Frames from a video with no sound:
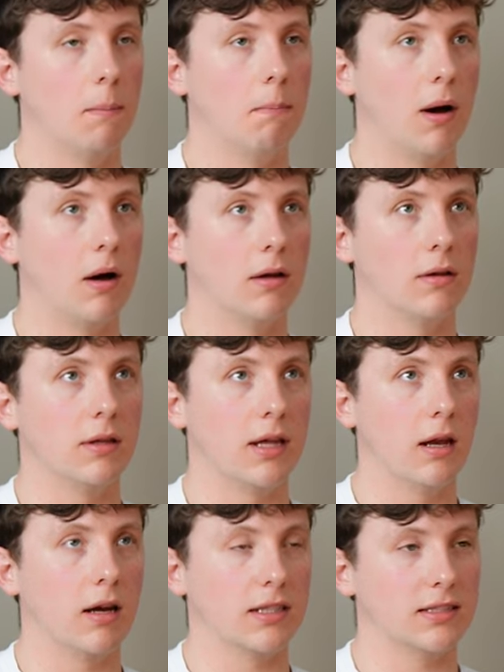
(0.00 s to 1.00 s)
But
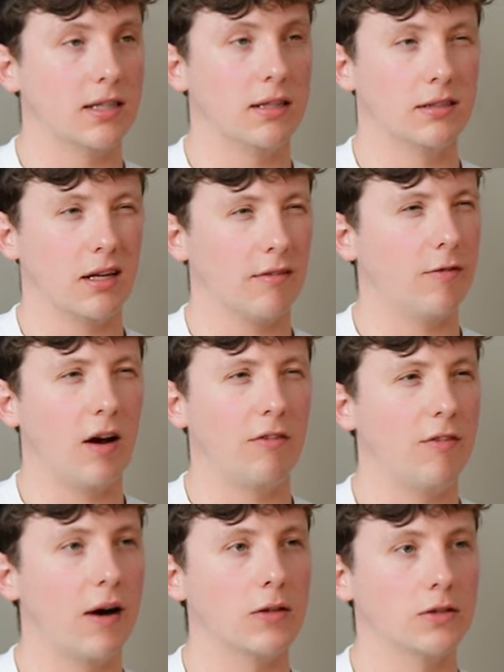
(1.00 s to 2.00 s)
yeah, like I said, there's like
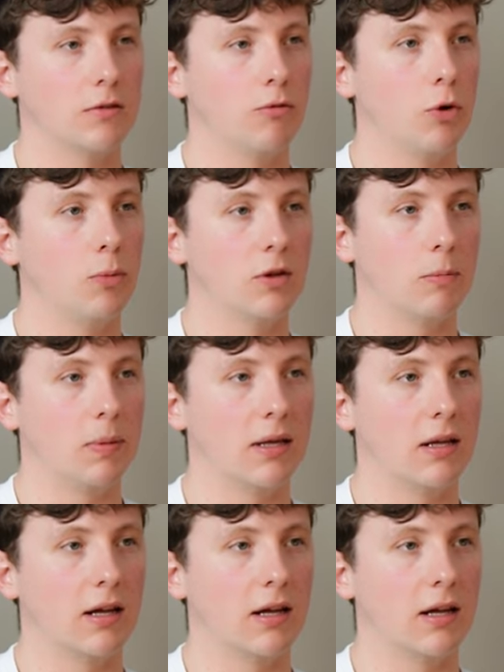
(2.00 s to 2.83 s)
5,000 rumored to be